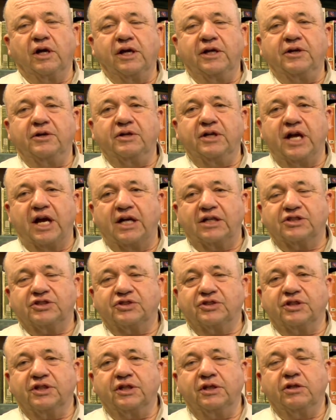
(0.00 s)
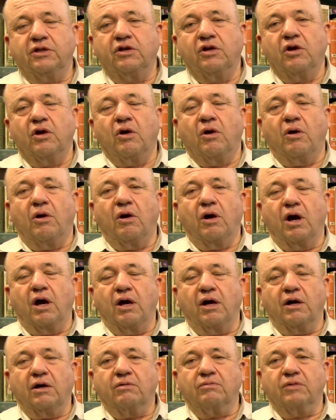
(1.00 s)
internationally
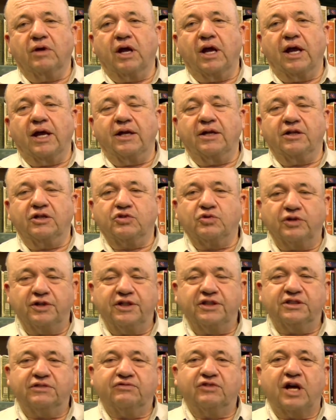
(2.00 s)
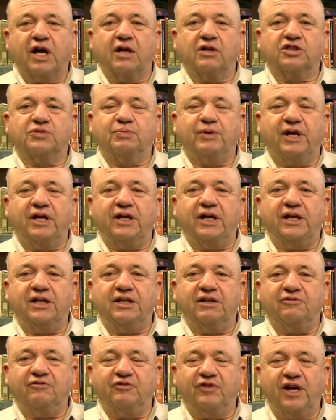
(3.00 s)
and the trillions of dollars spent in
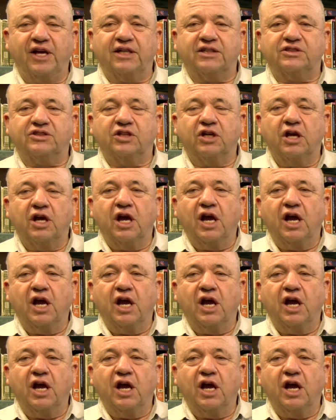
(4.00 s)
defense